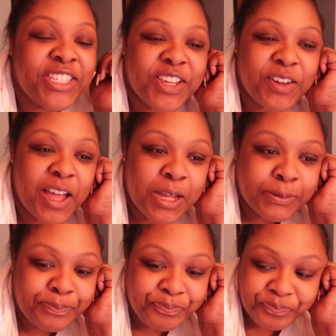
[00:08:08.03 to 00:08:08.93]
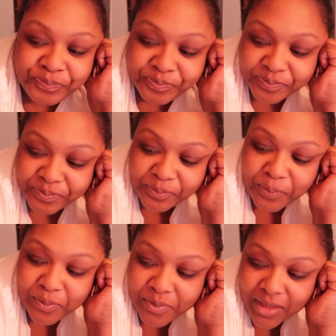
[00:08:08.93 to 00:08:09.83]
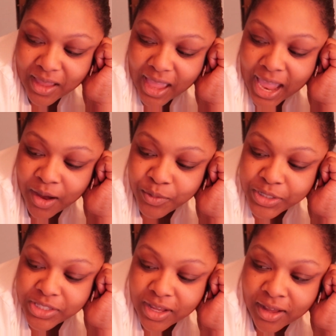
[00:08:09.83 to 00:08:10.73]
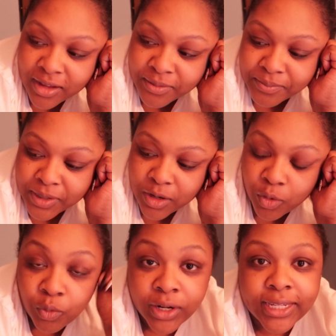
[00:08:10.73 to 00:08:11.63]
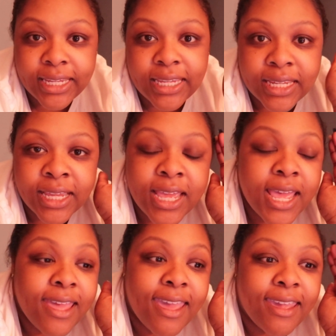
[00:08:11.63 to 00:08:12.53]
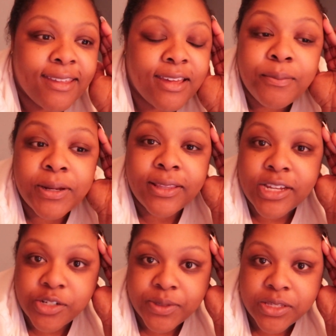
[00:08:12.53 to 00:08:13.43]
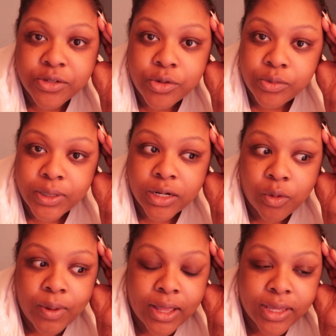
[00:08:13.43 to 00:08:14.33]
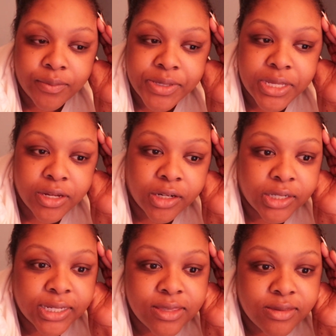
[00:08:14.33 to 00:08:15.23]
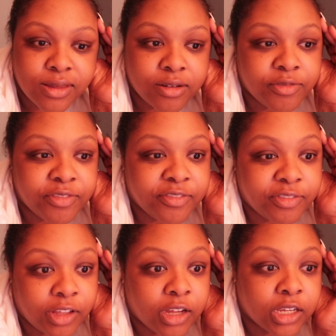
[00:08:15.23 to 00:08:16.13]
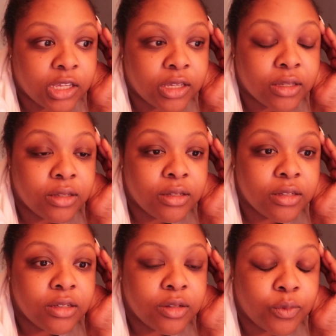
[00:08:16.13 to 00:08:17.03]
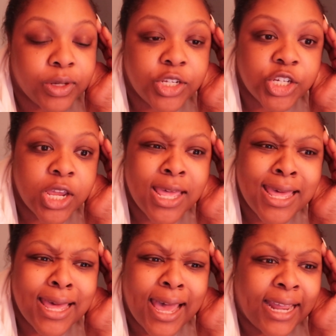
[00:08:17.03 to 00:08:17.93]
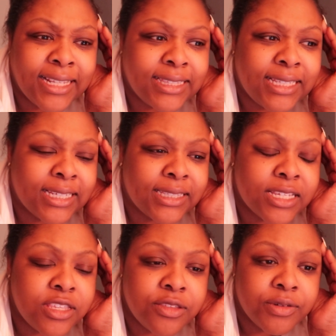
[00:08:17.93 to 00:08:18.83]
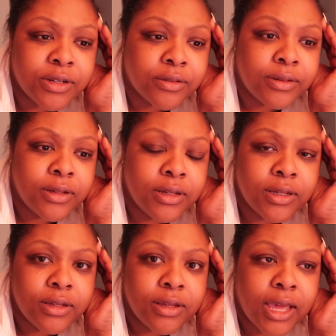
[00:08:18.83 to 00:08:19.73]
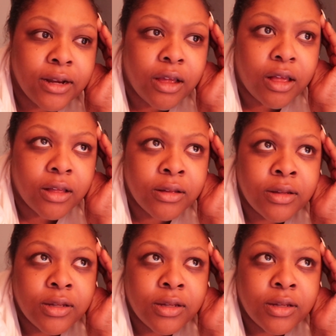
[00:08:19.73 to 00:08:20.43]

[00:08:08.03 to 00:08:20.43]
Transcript: So um I was um working and helping Elijah with his schoolwork while he was here instead of vlogging, which I didn't think this through at all